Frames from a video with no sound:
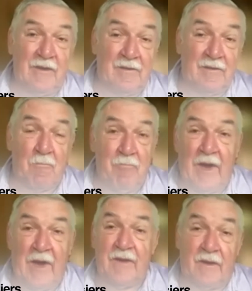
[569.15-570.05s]
It's
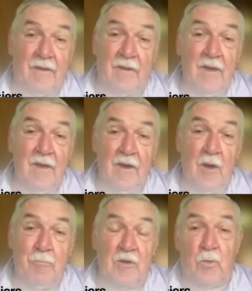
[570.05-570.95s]
amazing
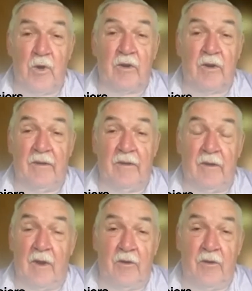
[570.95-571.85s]
how much work
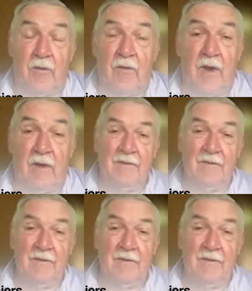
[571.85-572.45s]
and her,